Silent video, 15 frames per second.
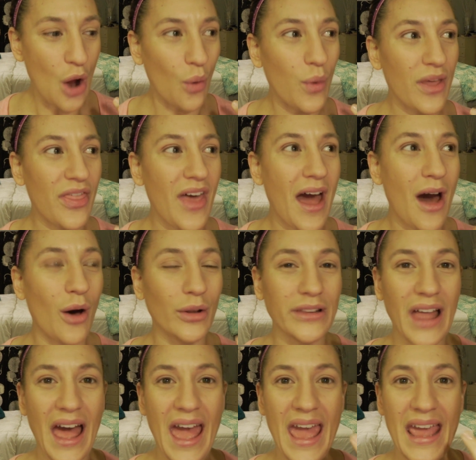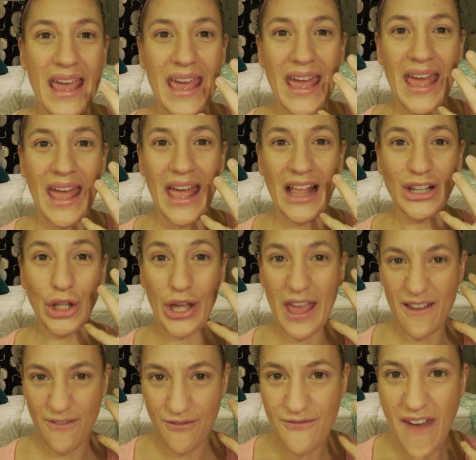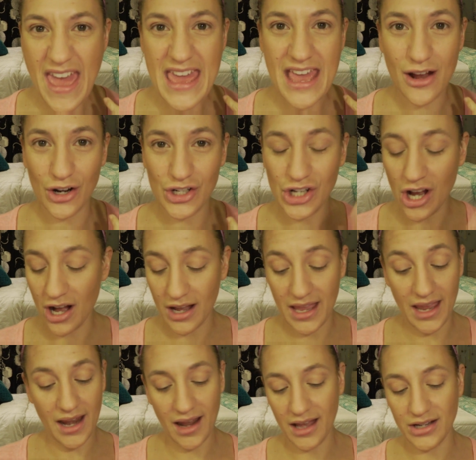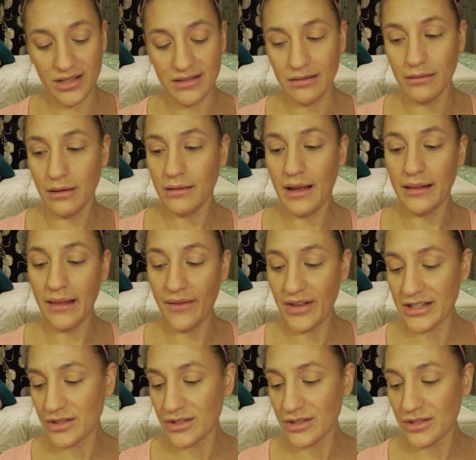without like looking fakey or chalky, and I just, oh, I love it.